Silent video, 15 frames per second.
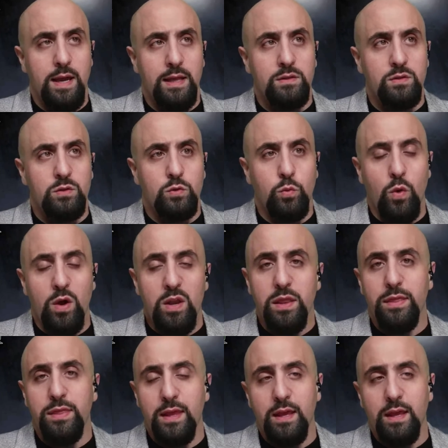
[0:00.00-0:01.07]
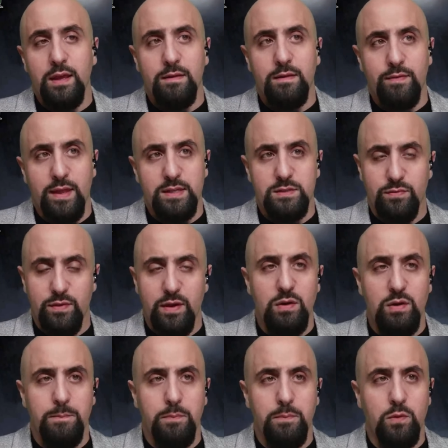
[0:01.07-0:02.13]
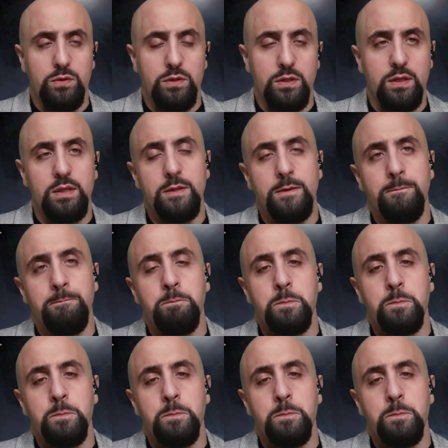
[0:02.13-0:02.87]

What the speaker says: And one thing that is very important